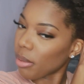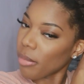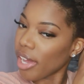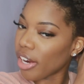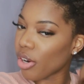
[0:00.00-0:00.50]
make
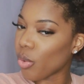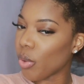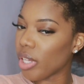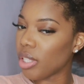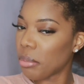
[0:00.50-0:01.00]
my hair
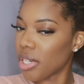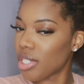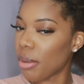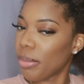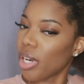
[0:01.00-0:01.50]
oily
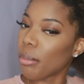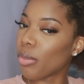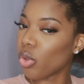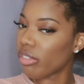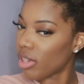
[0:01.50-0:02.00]
because I'm putting
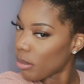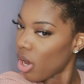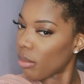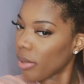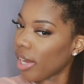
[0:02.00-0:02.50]
both of them
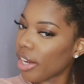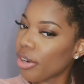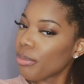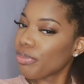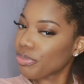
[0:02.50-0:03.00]
on my
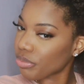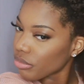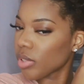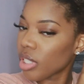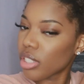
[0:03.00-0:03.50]
hair.
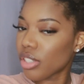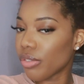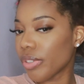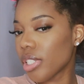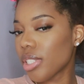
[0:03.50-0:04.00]

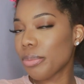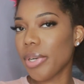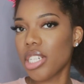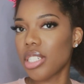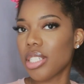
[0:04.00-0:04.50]
So first
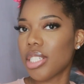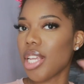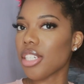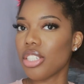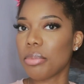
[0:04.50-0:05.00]
impressions, this
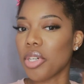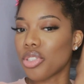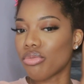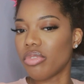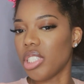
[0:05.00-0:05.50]
actually
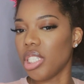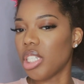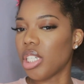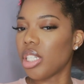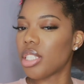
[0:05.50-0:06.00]
smells really
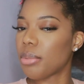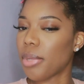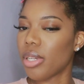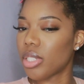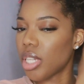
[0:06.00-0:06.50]
good. It
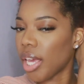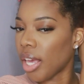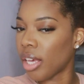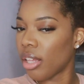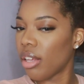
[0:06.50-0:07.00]
smells
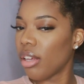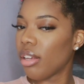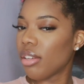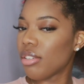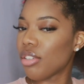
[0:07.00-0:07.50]
like,
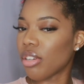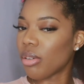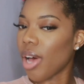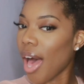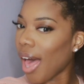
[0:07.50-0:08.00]
you
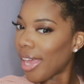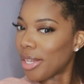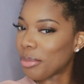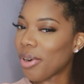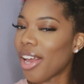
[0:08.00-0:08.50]
know, a
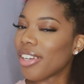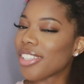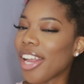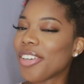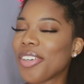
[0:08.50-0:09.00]
high-end
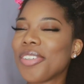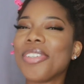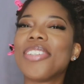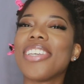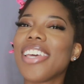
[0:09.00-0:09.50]
product. I don't know.